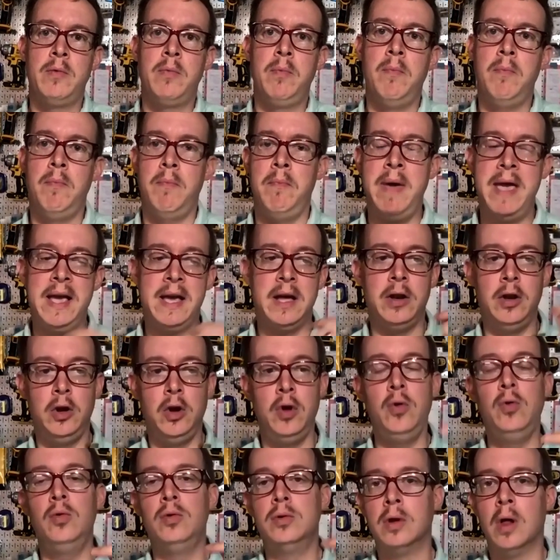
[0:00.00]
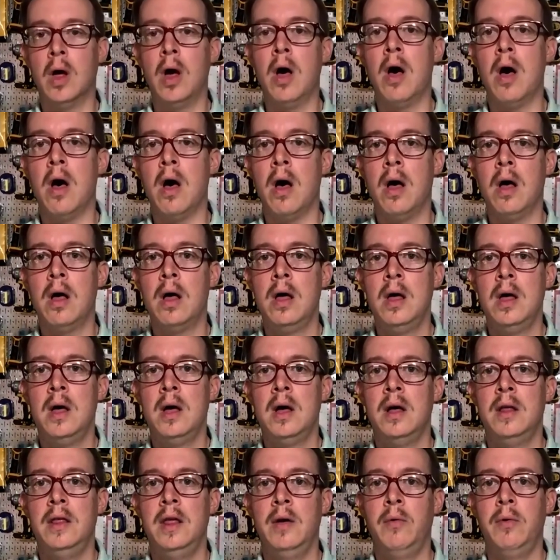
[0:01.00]
make a new law
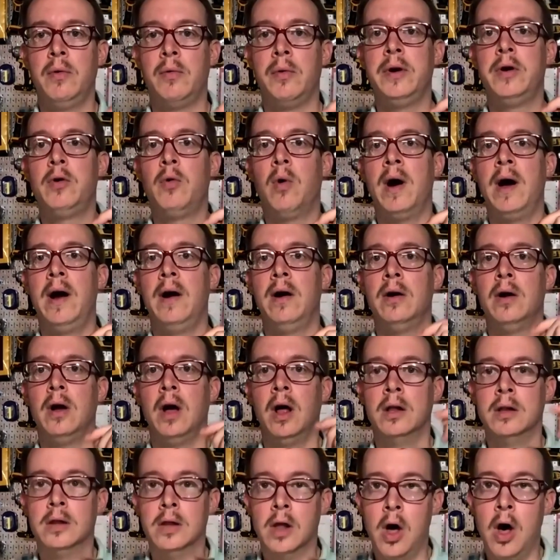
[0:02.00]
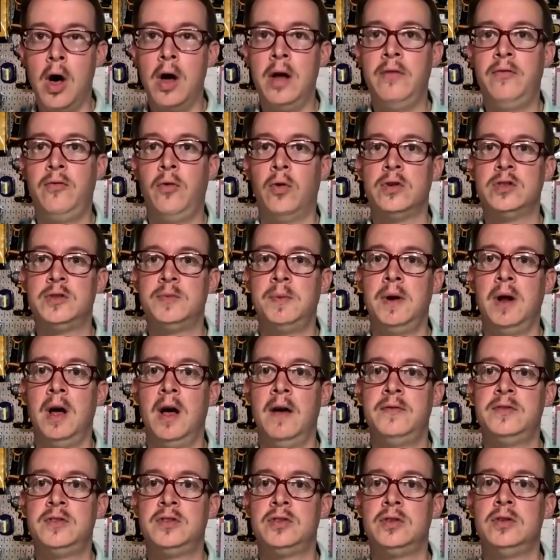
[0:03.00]
that would require a law enforcement
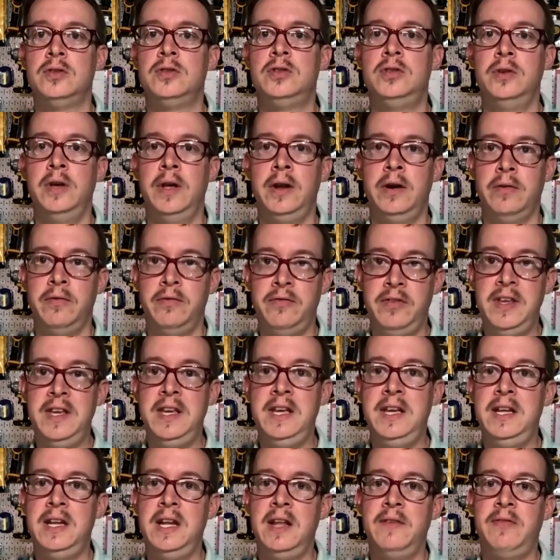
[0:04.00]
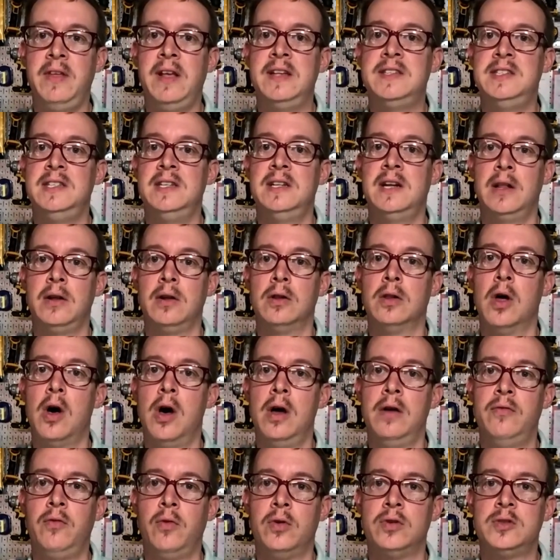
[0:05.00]
officer to intervene if they see another law
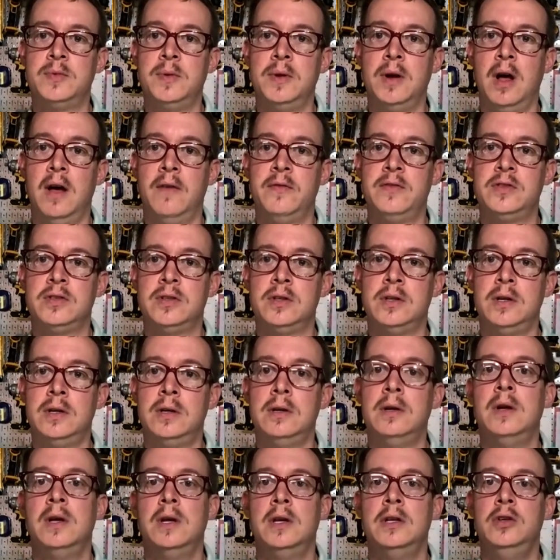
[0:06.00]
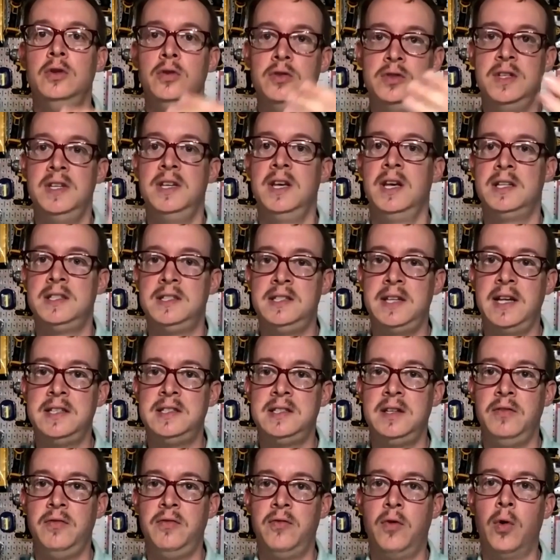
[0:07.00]
enforcement officer using
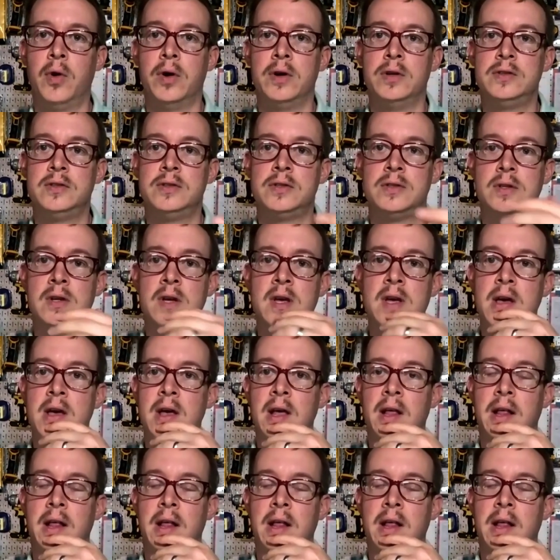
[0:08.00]
excessive force. I